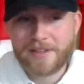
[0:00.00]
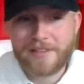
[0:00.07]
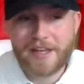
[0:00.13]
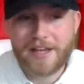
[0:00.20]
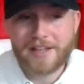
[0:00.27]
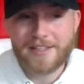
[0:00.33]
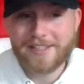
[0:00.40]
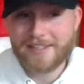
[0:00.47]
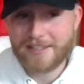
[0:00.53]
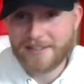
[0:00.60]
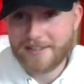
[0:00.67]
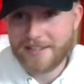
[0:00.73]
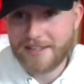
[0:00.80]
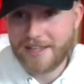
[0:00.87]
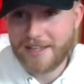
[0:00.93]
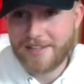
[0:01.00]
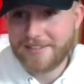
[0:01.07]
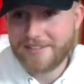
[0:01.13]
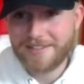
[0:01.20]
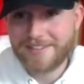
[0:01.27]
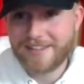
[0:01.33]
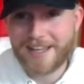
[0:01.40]
That E in the
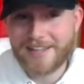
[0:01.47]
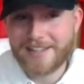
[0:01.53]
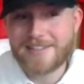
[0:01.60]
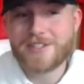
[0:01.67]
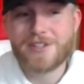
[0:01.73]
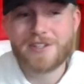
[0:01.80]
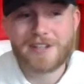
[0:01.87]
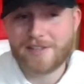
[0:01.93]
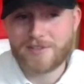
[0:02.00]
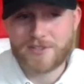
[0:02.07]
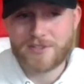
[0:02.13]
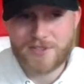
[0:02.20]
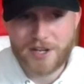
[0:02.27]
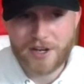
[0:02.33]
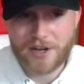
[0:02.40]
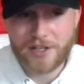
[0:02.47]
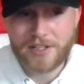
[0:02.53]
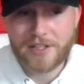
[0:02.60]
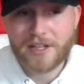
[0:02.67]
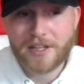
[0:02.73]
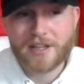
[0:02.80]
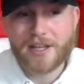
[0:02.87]
end, that isn't necessary.